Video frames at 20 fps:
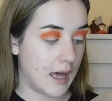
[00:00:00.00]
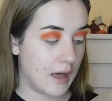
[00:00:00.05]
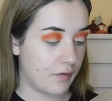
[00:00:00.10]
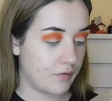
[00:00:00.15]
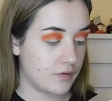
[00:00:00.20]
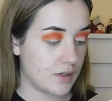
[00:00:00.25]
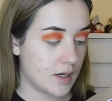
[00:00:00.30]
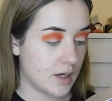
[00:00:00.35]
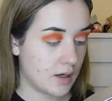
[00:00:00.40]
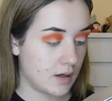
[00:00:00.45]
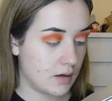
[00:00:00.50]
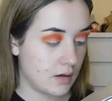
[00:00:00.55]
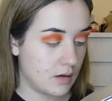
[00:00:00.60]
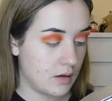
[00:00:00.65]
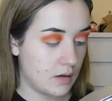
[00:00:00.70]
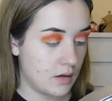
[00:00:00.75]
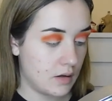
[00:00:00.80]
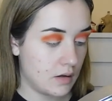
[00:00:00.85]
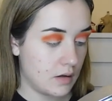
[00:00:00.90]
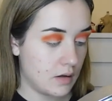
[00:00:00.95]
after.
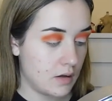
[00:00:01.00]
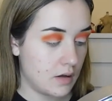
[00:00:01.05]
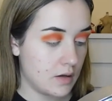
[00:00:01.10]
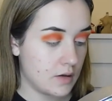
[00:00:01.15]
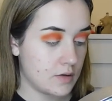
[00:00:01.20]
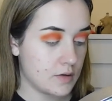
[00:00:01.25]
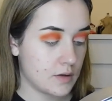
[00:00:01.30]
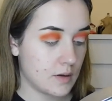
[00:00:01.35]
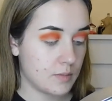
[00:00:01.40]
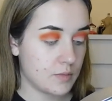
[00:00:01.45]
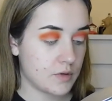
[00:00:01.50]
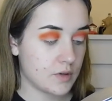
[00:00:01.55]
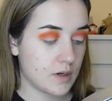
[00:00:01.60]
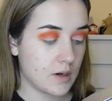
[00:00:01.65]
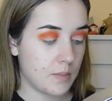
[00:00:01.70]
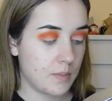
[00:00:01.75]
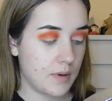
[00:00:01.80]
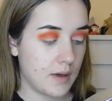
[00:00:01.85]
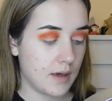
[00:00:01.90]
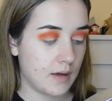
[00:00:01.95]
So I'm just
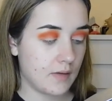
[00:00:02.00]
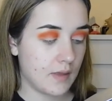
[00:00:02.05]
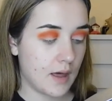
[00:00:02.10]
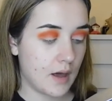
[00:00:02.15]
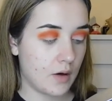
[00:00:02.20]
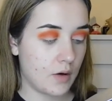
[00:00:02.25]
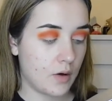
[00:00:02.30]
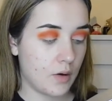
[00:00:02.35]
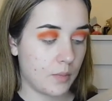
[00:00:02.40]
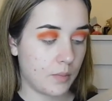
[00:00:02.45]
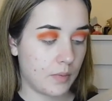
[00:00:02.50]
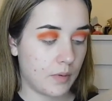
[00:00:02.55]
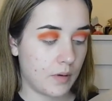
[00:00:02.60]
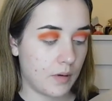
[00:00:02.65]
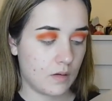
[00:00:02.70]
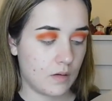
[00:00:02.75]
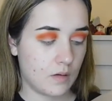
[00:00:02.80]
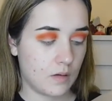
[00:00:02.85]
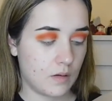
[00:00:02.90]
going to pick that up.